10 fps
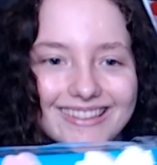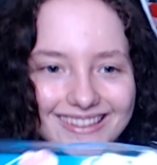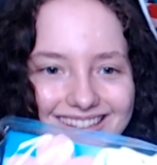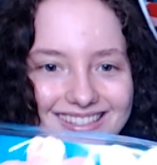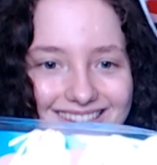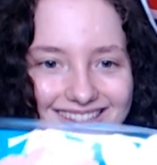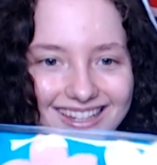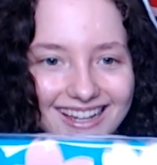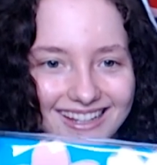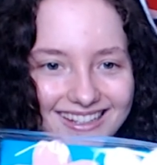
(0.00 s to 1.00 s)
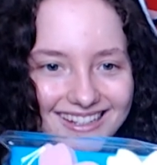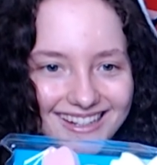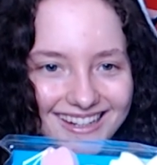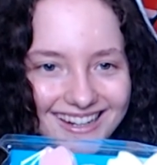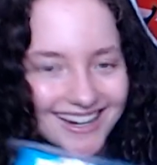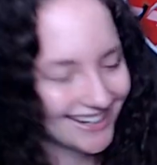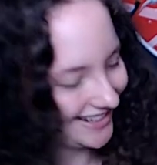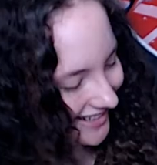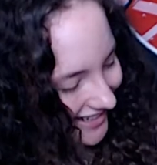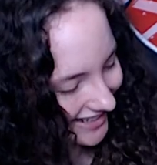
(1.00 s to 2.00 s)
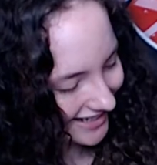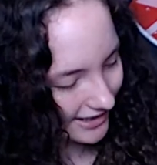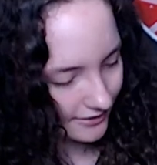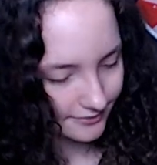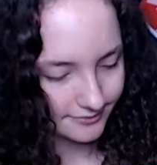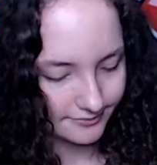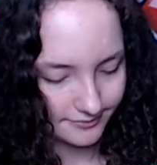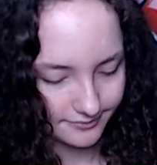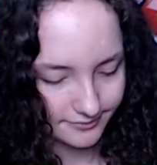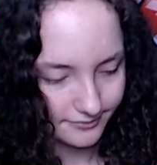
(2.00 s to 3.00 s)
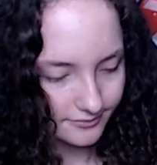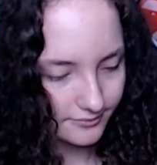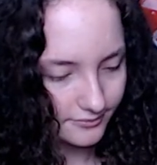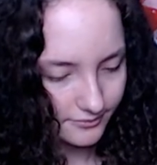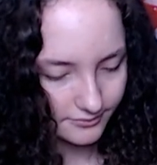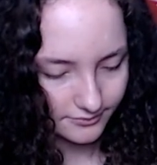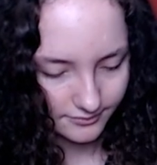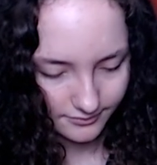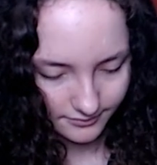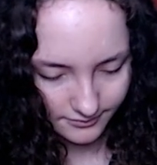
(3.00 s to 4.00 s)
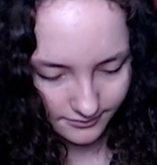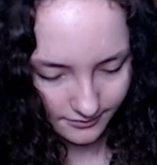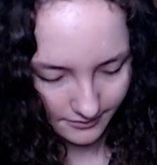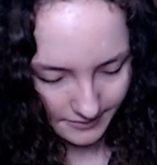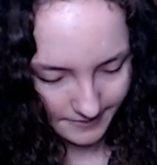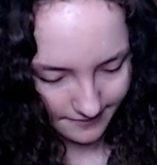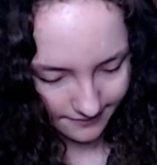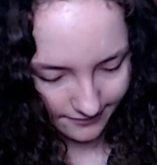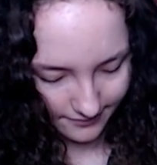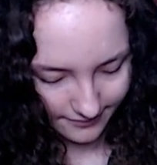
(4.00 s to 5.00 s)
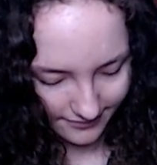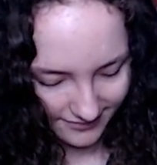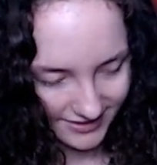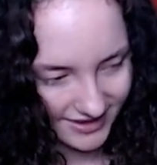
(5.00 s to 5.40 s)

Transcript: [no speech]